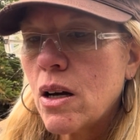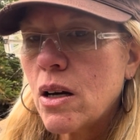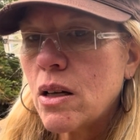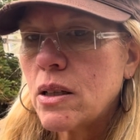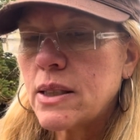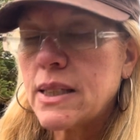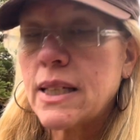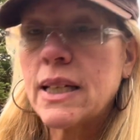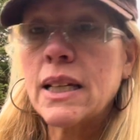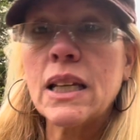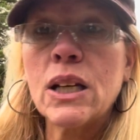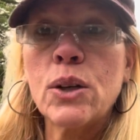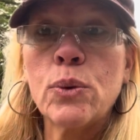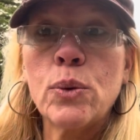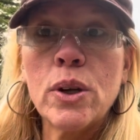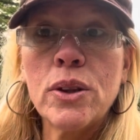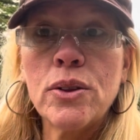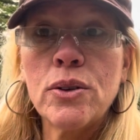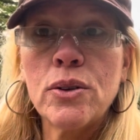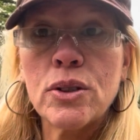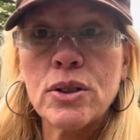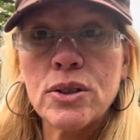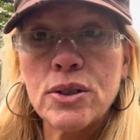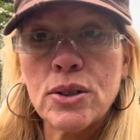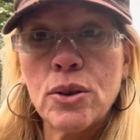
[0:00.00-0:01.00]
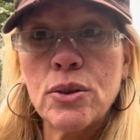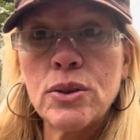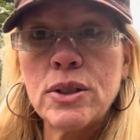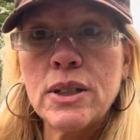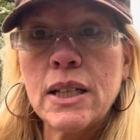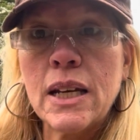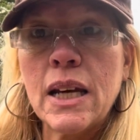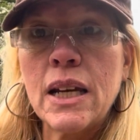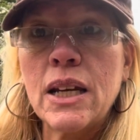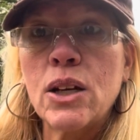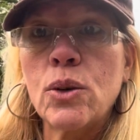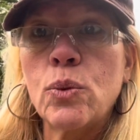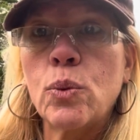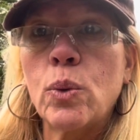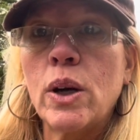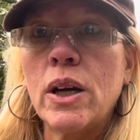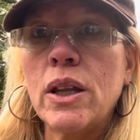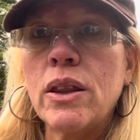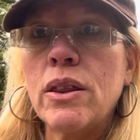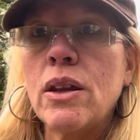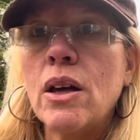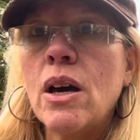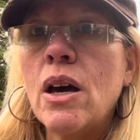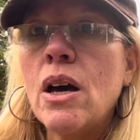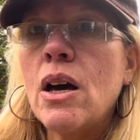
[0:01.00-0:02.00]
dealing with or associated
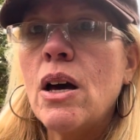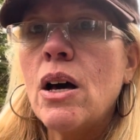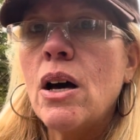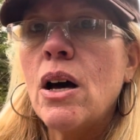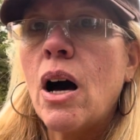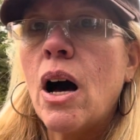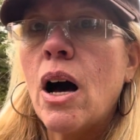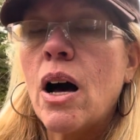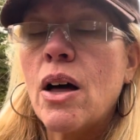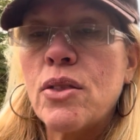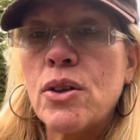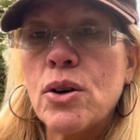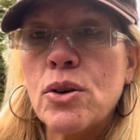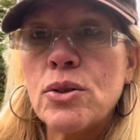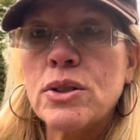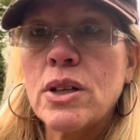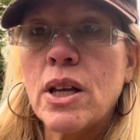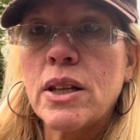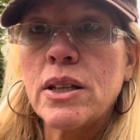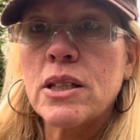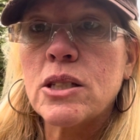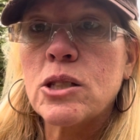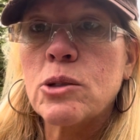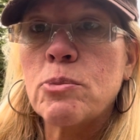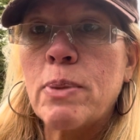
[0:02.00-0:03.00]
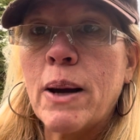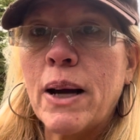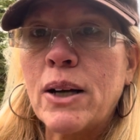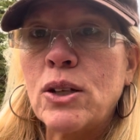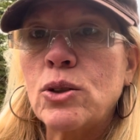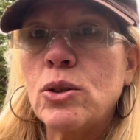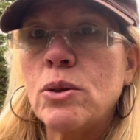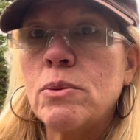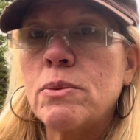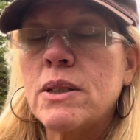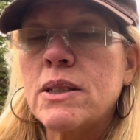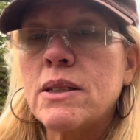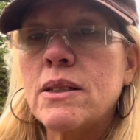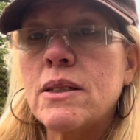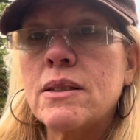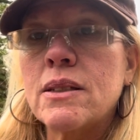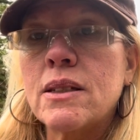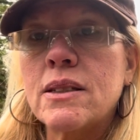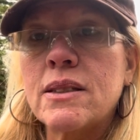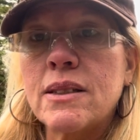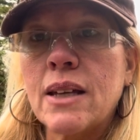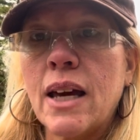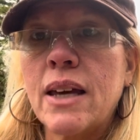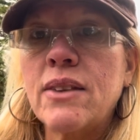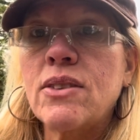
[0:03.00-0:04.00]
with uh, those on the spectrum, this is a
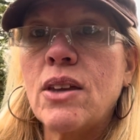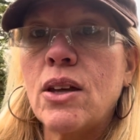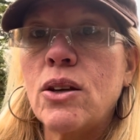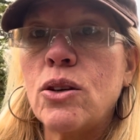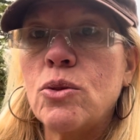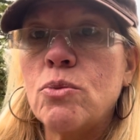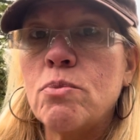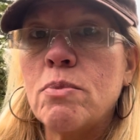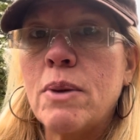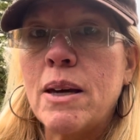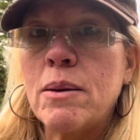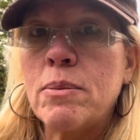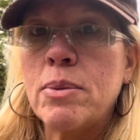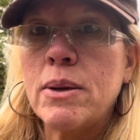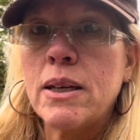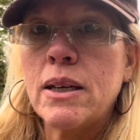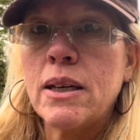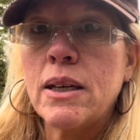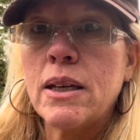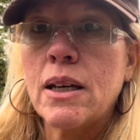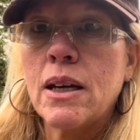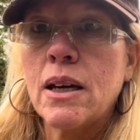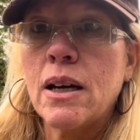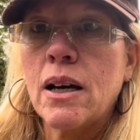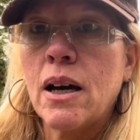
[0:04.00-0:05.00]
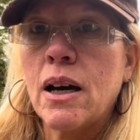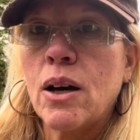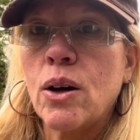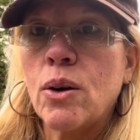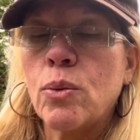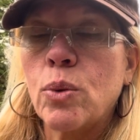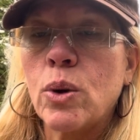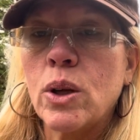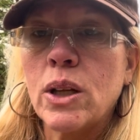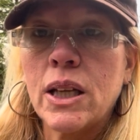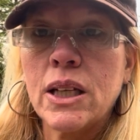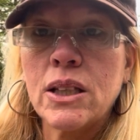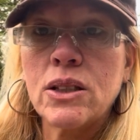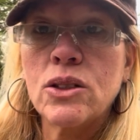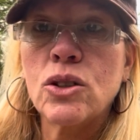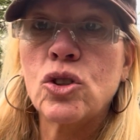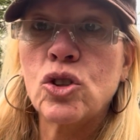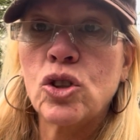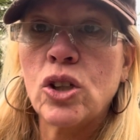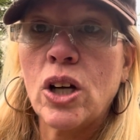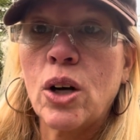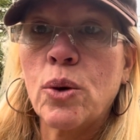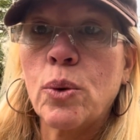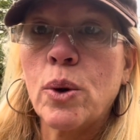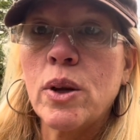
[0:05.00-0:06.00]
site that you may be uh, willing to
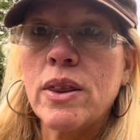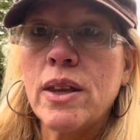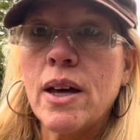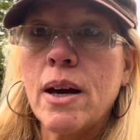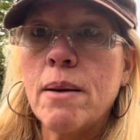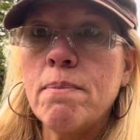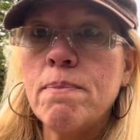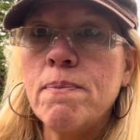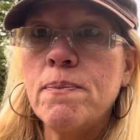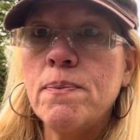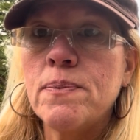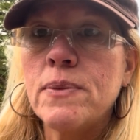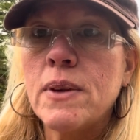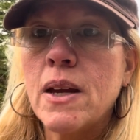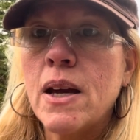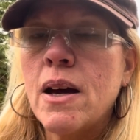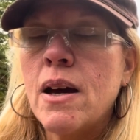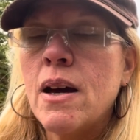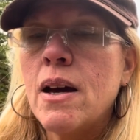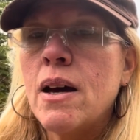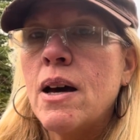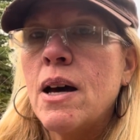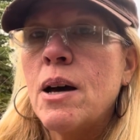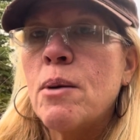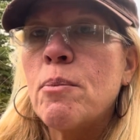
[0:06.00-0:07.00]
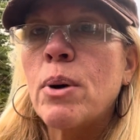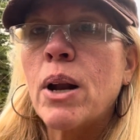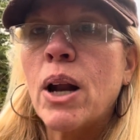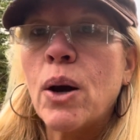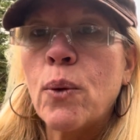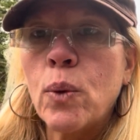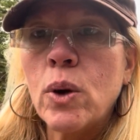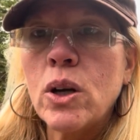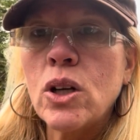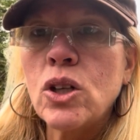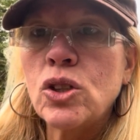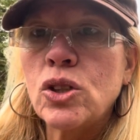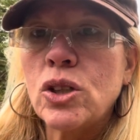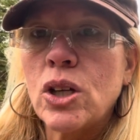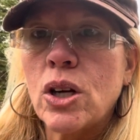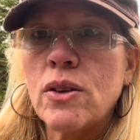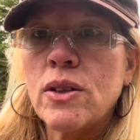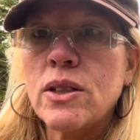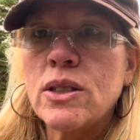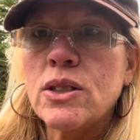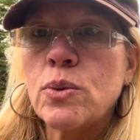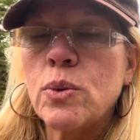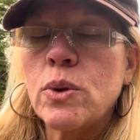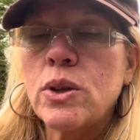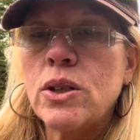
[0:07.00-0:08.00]
share with them. But I want to share
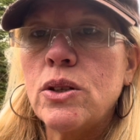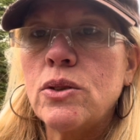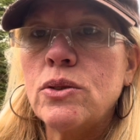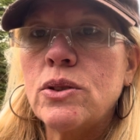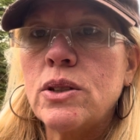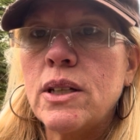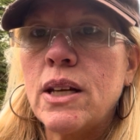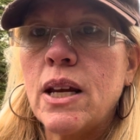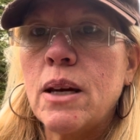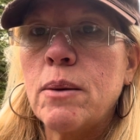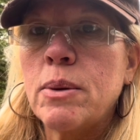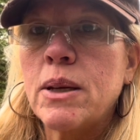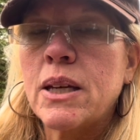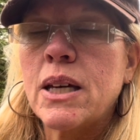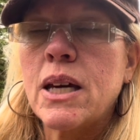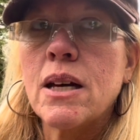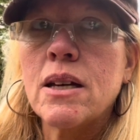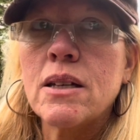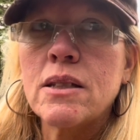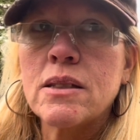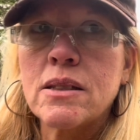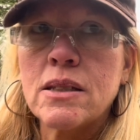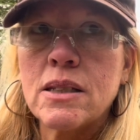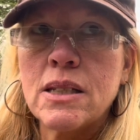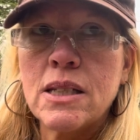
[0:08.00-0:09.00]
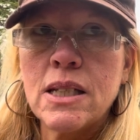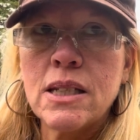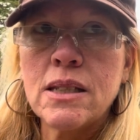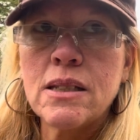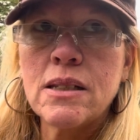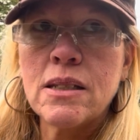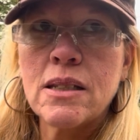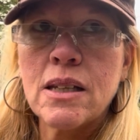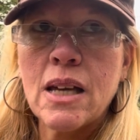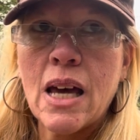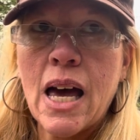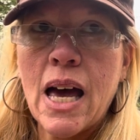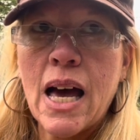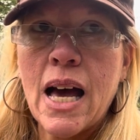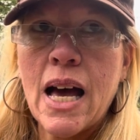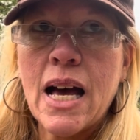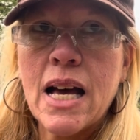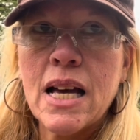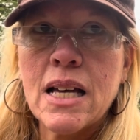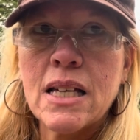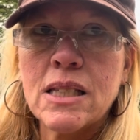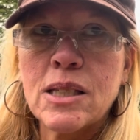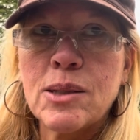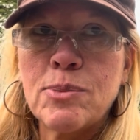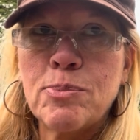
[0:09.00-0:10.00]
this with you today because this
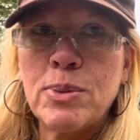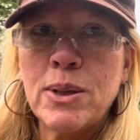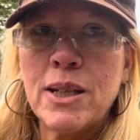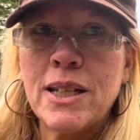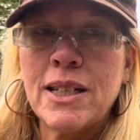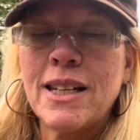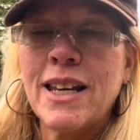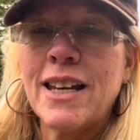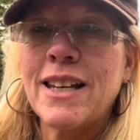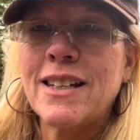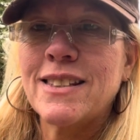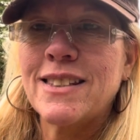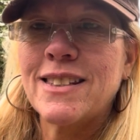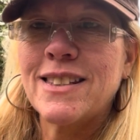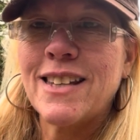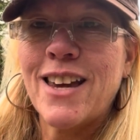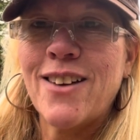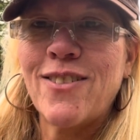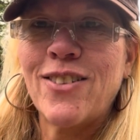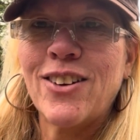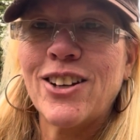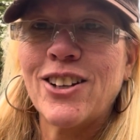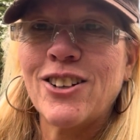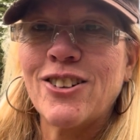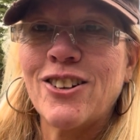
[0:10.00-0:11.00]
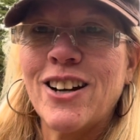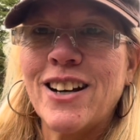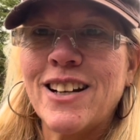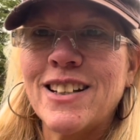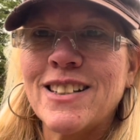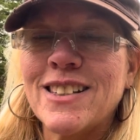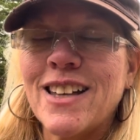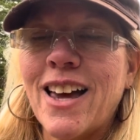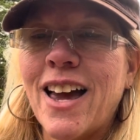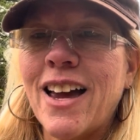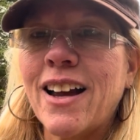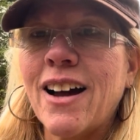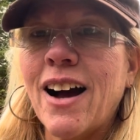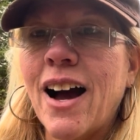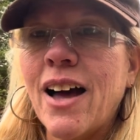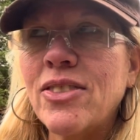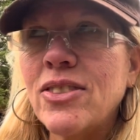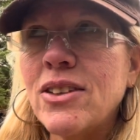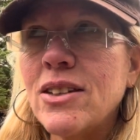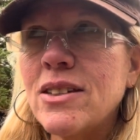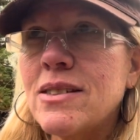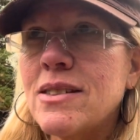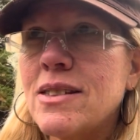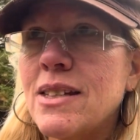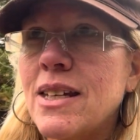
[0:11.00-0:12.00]
has been a saving grace. I got
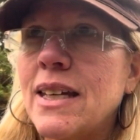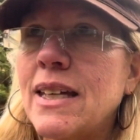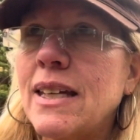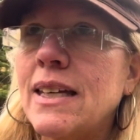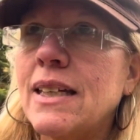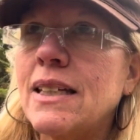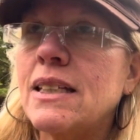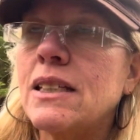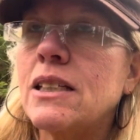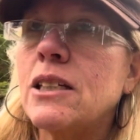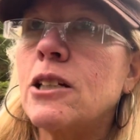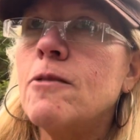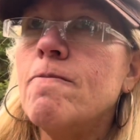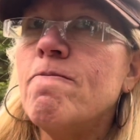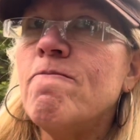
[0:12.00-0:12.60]
this in